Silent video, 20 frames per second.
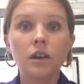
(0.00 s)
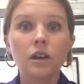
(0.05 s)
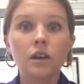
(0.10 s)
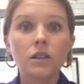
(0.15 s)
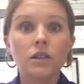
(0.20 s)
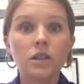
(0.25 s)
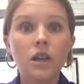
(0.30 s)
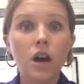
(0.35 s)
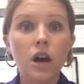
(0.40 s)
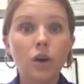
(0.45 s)

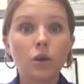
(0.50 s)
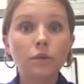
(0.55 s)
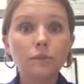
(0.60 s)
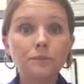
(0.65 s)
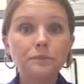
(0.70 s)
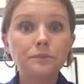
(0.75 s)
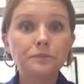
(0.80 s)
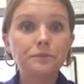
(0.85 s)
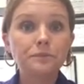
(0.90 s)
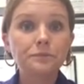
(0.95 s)
So,
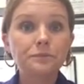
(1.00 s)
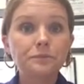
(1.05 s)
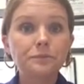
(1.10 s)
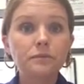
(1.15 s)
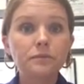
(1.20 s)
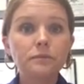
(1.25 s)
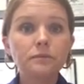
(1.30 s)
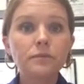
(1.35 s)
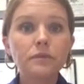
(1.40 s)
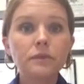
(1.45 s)

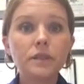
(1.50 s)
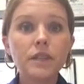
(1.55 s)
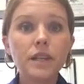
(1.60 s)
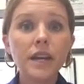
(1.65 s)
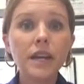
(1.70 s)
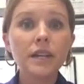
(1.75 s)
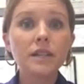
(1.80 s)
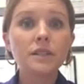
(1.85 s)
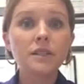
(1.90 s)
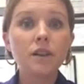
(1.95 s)

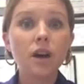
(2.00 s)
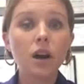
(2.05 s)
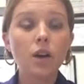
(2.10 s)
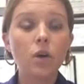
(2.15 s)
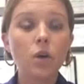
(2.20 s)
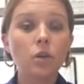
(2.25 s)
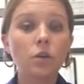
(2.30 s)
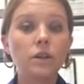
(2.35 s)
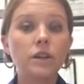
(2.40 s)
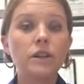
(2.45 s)
ticks
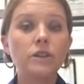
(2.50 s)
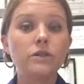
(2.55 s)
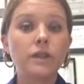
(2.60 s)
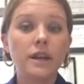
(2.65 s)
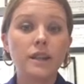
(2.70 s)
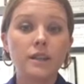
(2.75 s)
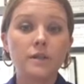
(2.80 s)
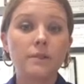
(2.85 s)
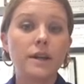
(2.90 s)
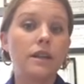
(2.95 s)
not only
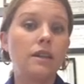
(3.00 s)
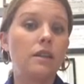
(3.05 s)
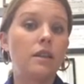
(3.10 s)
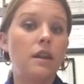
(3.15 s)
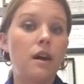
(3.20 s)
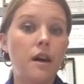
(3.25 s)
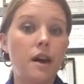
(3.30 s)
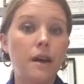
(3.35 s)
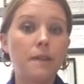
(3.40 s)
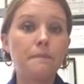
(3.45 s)
transmit
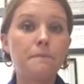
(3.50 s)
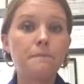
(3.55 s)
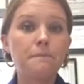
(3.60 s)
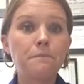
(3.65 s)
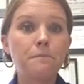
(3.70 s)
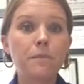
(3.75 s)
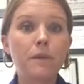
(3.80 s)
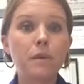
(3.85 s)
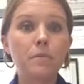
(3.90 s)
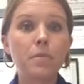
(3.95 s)
Lyme,
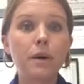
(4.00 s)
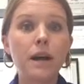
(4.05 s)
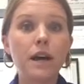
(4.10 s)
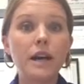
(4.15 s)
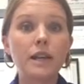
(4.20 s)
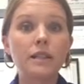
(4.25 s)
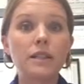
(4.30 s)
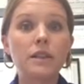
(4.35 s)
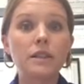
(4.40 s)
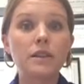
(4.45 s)

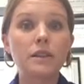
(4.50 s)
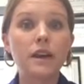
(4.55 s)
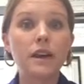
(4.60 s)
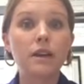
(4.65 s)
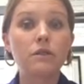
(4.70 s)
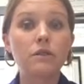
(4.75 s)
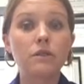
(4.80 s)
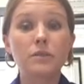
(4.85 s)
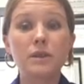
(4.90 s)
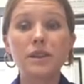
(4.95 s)
but they
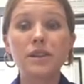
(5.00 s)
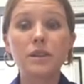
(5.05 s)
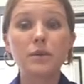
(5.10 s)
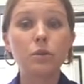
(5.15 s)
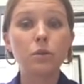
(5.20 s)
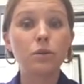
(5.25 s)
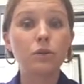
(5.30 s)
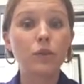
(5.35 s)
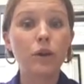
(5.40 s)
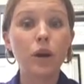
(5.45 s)
are
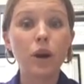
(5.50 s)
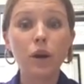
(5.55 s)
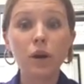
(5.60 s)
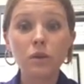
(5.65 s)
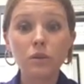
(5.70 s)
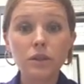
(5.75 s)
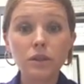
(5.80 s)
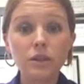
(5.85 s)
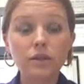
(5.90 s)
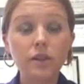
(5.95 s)
responsible for a
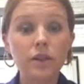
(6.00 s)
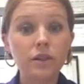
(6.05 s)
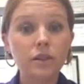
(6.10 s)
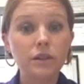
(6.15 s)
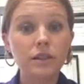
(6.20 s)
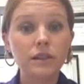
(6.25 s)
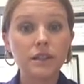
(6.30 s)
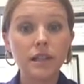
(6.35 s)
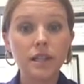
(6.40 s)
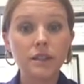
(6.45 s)
host of other
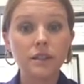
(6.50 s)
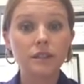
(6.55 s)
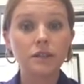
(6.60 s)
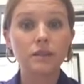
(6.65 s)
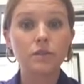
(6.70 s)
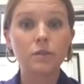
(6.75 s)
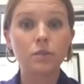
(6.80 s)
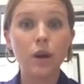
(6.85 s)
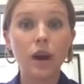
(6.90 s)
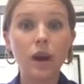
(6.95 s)
diseases
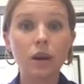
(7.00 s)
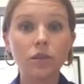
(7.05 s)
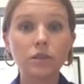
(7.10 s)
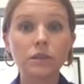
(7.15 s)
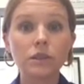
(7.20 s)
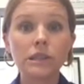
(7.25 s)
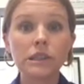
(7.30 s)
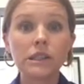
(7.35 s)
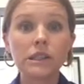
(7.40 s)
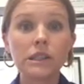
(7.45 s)
as well.
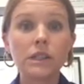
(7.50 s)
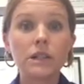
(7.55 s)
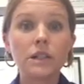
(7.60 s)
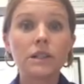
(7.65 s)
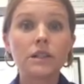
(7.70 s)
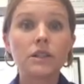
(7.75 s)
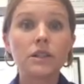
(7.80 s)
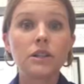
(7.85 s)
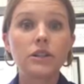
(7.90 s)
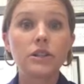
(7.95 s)

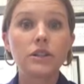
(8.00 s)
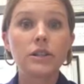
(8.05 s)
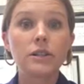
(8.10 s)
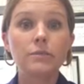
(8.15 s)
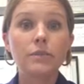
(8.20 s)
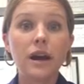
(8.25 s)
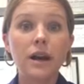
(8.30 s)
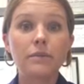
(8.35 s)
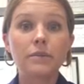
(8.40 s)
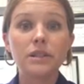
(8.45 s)
such as
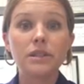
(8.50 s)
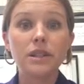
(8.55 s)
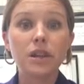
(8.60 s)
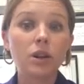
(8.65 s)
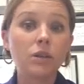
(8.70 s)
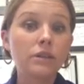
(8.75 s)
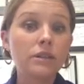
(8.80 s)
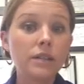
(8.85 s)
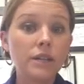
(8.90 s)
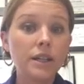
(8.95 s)

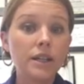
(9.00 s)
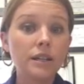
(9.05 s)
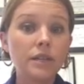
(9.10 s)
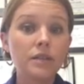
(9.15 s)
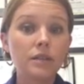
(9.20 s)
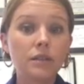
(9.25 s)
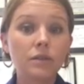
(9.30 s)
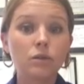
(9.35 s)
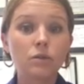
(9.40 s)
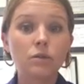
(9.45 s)
babesiosis,
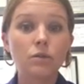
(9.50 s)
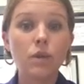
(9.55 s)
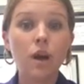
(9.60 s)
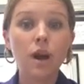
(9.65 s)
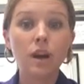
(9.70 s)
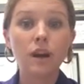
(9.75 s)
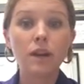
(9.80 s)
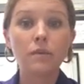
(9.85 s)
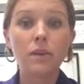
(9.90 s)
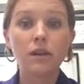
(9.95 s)

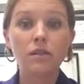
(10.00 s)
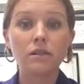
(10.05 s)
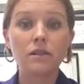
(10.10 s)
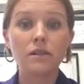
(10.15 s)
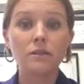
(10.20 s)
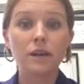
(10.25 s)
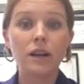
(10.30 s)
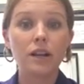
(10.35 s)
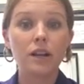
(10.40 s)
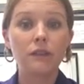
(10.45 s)
Rocky
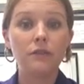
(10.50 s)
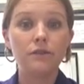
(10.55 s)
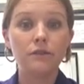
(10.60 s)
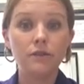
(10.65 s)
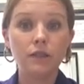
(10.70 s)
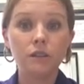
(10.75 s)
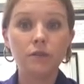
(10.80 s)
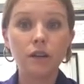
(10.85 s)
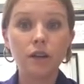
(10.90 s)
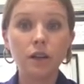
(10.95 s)
Mountain spotted
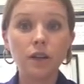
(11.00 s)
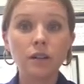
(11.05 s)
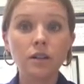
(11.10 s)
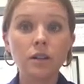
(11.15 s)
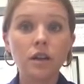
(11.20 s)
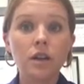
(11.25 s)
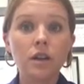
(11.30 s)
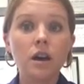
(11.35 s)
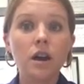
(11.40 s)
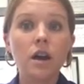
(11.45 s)
fever,
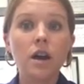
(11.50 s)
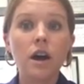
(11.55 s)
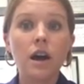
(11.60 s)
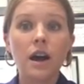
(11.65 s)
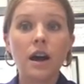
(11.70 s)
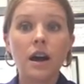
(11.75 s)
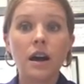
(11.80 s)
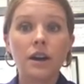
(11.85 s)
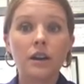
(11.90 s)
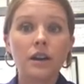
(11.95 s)

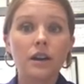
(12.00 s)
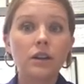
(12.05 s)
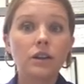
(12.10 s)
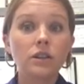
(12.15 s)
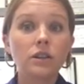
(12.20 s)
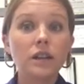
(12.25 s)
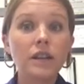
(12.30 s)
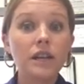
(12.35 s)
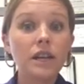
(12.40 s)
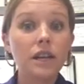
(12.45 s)

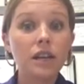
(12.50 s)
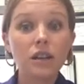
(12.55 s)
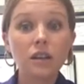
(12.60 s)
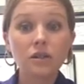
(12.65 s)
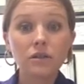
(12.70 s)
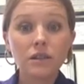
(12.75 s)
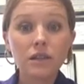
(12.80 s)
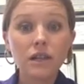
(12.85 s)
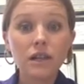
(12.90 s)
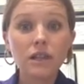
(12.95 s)

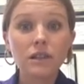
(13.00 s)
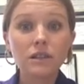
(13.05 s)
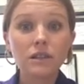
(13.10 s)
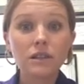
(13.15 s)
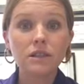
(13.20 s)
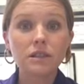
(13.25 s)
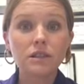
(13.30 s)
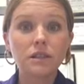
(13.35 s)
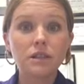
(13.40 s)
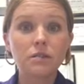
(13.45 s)
ehrlichiosis,
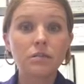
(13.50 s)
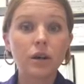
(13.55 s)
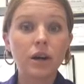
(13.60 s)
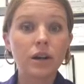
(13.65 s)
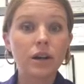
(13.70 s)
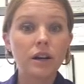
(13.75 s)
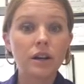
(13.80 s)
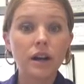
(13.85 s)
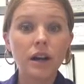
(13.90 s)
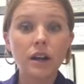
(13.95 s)

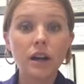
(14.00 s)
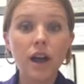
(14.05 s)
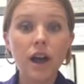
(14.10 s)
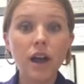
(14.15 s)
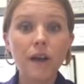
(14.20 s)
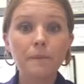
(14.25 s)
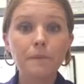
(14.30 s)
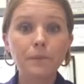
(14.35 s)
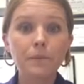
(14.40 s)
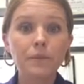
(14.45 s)

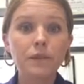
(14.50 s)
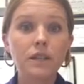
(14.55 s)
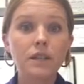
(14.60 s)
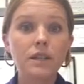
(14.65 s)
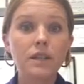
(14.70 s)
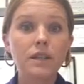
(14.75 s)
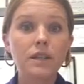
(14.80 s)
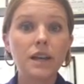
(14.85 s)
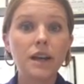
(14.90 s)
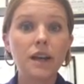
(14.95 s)
Bartonella,
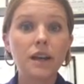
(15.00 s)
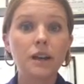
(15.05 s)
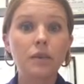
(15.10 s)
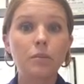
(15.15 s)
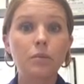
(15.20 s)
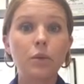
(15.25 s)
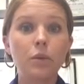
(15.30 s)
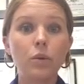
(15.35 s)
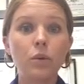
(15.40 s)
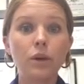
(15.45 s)

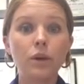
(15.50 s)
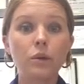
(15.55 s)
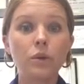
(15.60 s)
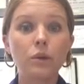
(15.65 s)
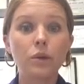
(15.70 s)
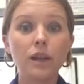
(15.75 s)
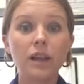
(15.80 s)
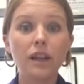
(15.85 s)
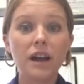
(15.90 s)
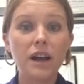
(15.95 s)
tick-borne
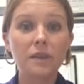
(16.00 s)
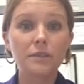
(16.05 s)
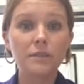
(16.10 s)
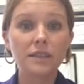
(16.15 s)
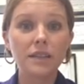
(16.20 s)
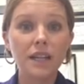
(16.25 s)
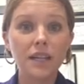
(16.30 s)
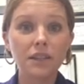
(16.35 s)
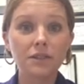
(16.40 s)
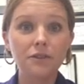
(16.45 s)

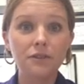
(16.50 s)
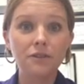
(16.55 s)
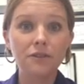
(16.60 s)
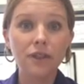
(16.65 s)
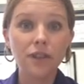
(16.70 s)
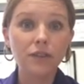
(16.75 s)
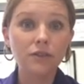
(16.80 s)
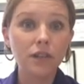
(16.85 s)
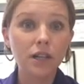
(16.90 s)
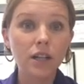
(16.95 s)
relapsing
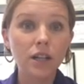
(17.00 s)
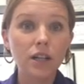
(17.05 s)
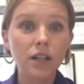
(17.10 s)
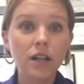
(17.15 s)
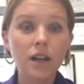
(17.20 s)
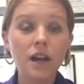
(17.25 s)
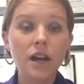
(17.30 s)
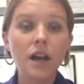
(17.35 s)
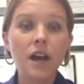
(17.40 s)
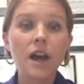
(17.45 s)
fever,
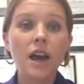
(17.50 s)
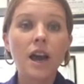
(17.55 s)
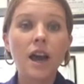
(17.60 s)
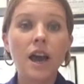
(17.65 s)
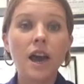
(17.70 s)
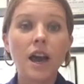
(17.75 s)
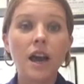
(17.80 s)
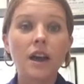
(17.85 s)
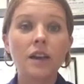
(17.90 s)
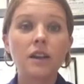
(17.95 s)

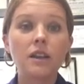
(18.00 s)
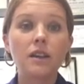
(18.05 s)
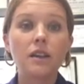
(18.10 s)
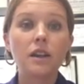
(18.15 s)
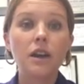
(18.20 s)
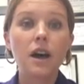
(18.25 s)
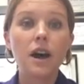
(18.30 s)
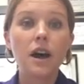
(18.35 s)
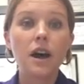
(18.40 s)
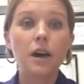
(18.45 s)

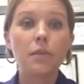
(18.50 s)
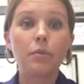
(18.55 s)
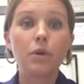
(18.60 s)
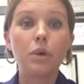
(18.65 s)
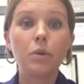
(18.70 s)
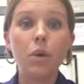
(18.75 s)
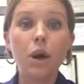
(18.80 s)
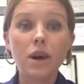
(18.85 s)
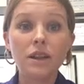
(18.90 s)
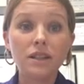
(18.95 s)
and
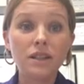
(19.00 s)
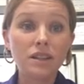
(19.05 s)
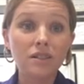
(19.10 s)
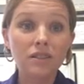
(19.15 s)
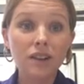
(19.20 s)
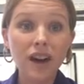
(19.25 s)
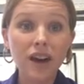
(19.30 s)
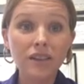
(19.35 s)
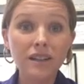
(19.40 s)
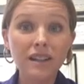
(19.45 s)

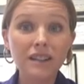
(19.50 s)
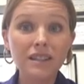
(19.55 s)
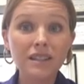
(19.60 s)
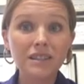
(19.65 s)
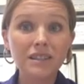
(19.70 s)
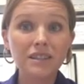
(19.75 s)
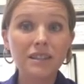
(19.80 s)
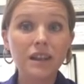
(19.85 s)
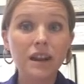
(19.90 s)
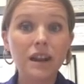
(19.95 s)
Powassan virus,
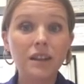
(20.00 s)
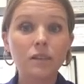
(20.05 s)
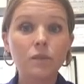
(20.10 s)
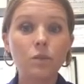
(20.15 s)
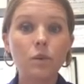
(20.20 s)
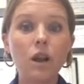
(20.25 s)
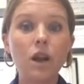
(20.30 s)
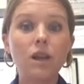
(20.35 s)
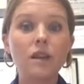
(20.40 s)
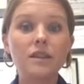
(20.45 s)
as
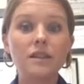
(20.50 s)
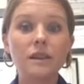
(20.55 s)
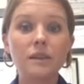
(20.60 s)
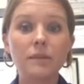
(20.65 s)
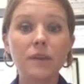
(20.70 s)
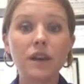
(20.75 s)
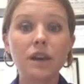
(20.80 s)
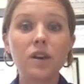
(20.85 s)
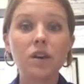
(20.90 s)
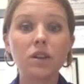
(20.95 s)
well as
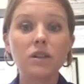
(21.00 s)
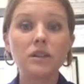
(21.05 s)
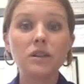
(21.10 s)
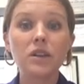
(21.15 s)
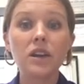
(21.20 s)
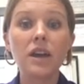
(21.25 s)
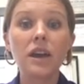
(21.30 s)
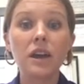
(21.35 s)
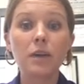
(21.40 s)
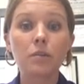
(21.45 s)
something called
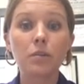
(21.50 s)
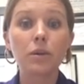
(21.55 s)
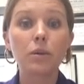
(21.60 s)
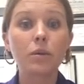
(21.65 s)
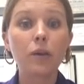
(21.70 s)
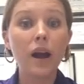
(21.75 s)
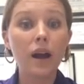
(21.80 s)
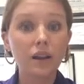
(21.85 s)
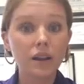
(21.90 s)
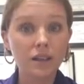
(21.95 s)
tick
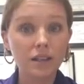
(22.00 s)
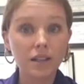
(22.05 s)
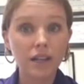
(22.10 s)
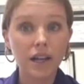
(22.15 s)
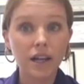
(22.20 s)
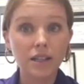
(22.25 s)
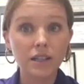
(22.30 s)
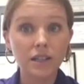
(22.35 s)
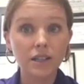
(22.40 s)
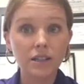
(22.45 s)
paralysis.